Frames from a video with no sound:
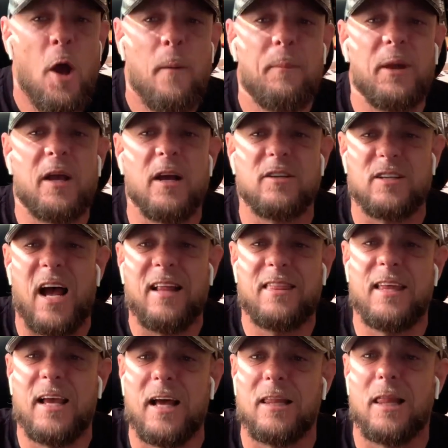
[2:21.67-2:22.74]
because I
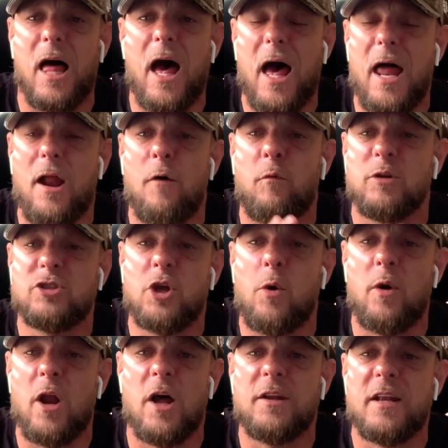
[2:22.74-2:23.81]
think a lot, what's
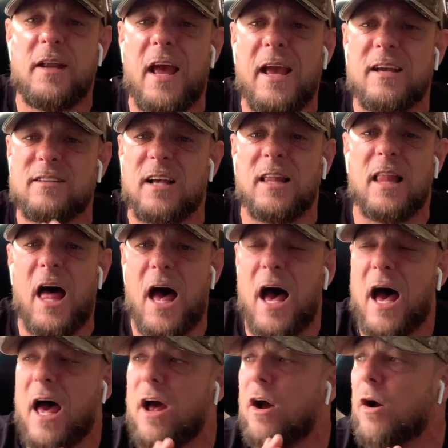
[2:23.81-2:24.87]
going on today is a
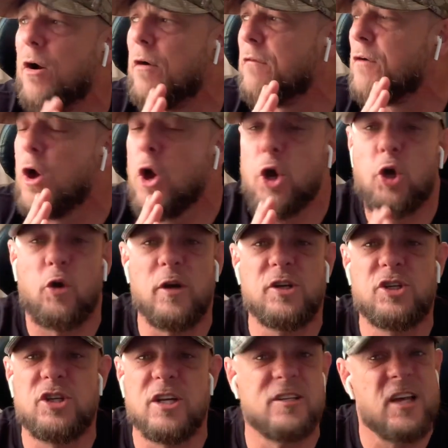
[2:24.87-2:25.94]
lot of
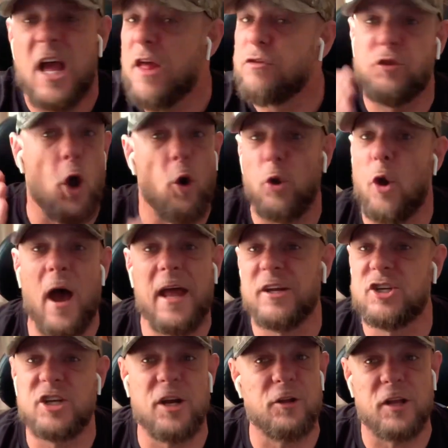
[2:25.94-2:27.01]
Christians don't know how to
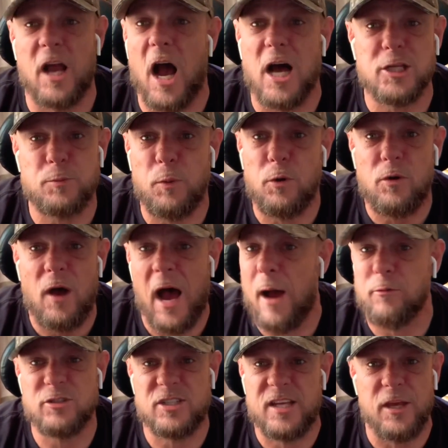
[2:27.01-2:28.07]
share the gospel. I
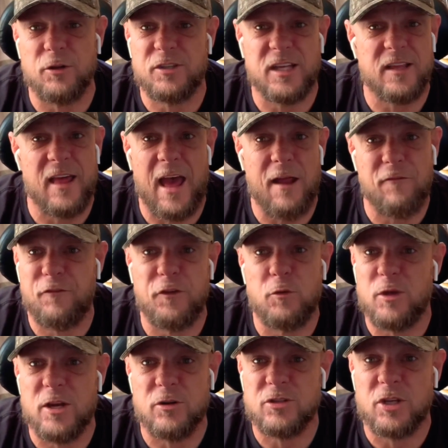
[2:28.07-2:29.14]
was guilty of that a few
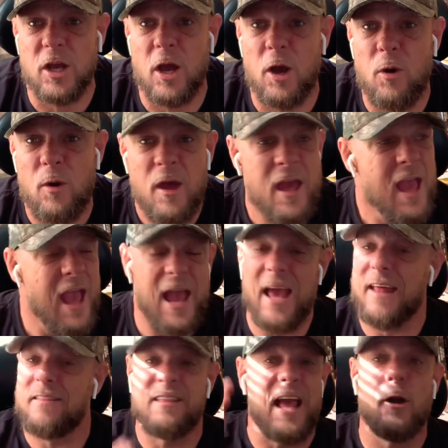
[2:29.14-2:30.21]
years ago.
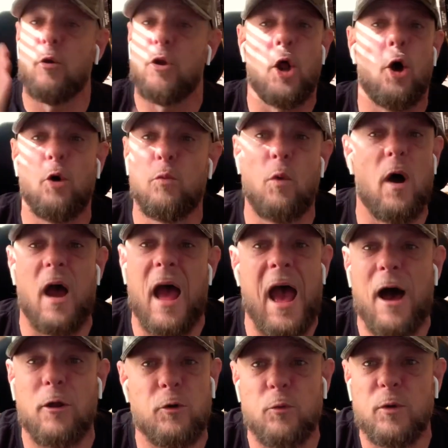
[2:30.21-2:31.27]
And they don't know
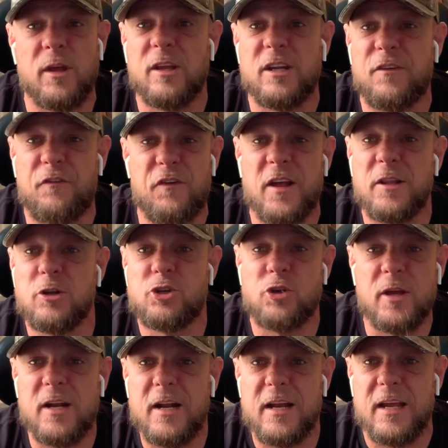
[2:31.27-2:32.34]
how to really defend the
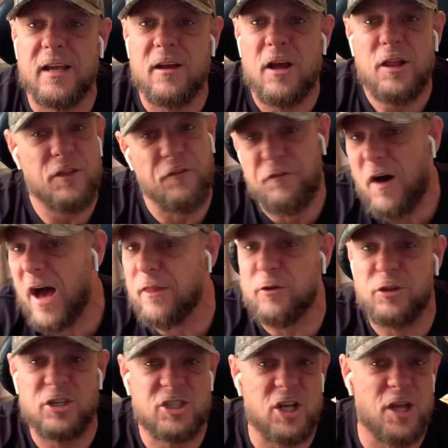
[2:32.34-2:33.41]
Trinity. The Father,
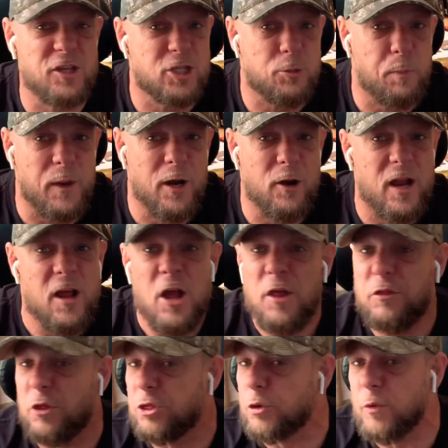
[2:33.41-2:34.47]
the Son, the Spirit.
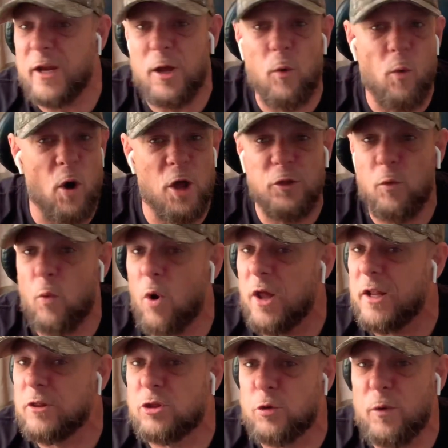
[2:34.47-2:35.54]
The three in one, the one
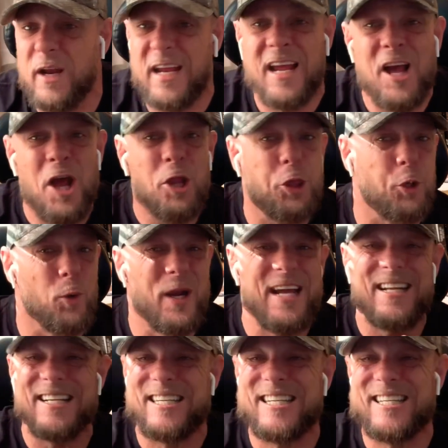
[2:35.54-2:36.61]
in three. Three
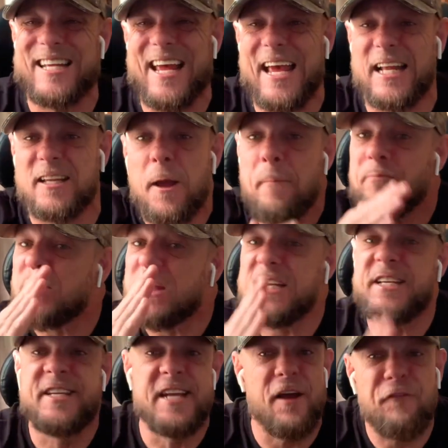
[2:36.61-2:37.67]
distinct,
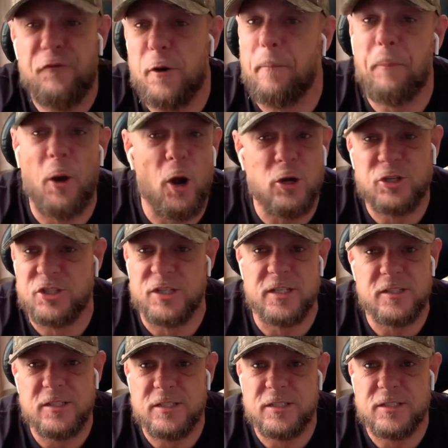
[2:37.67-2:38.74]
different
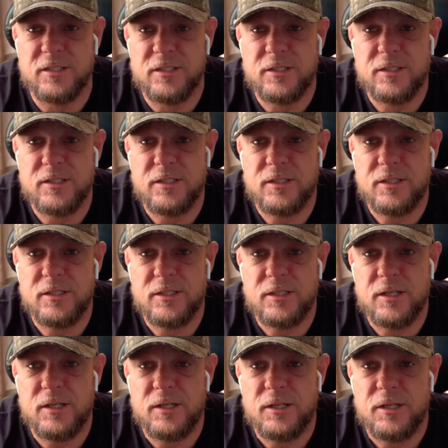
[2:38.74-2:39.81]
persons,
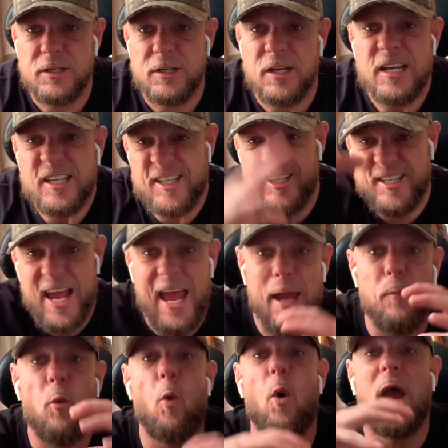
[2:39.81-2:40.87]

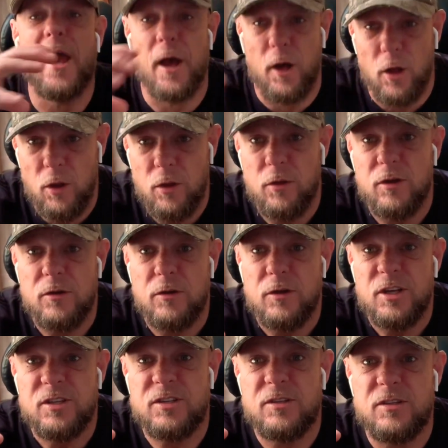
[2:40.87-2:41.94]
same will,
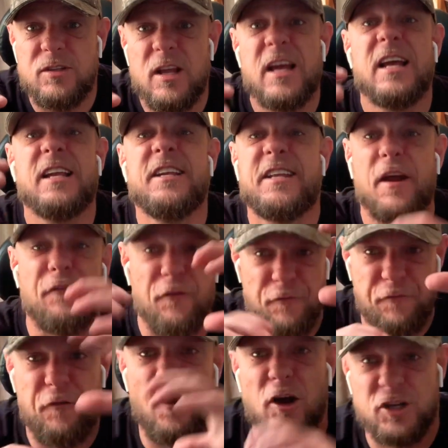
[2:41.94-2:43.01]
different
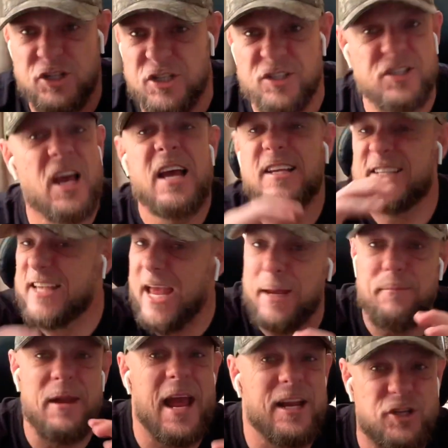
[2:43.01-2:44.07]
functions.
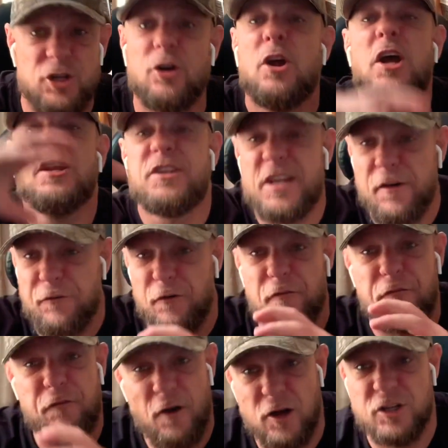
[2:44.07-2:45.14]
Same nature, different
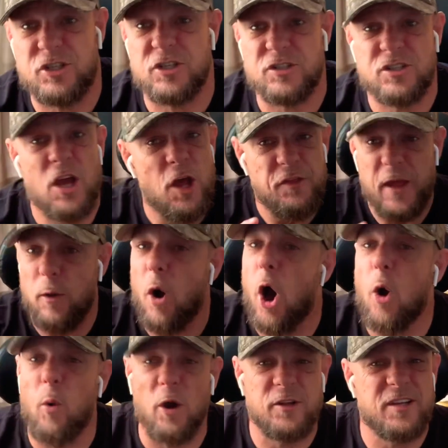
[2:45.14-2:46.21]
functions. They
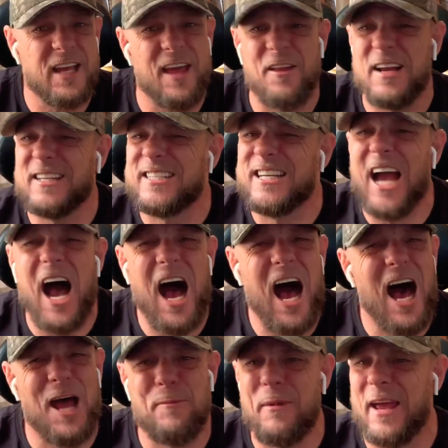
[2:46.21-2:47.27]
all work together. It's
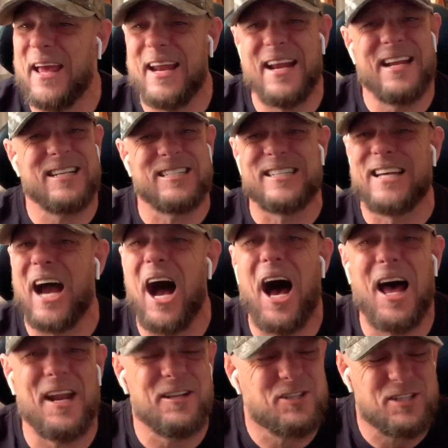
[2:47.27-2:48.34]
God, man. It is
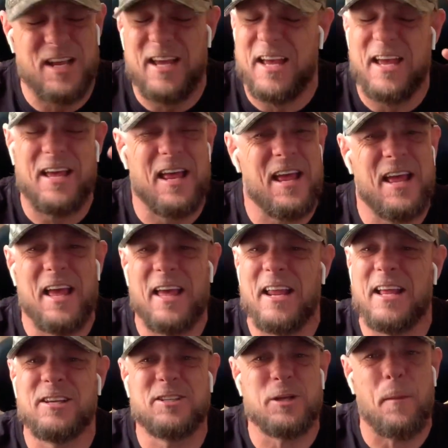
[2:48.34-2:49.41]
God. It
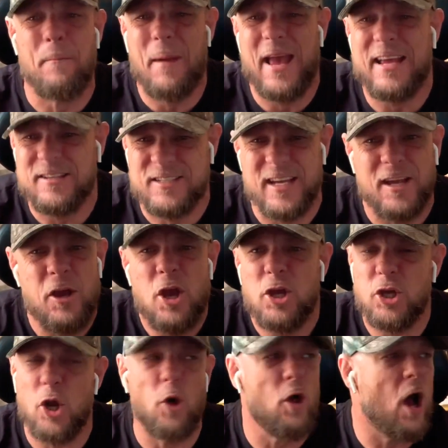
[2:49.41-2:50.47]
is amazing.
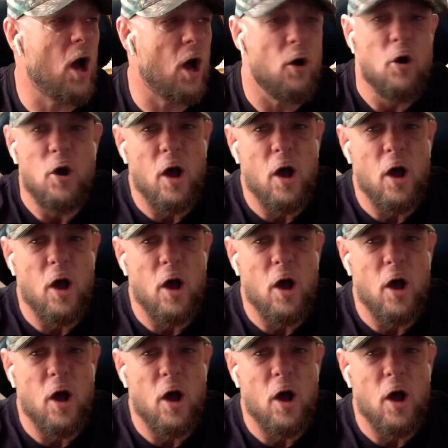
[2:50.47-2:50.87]
You know,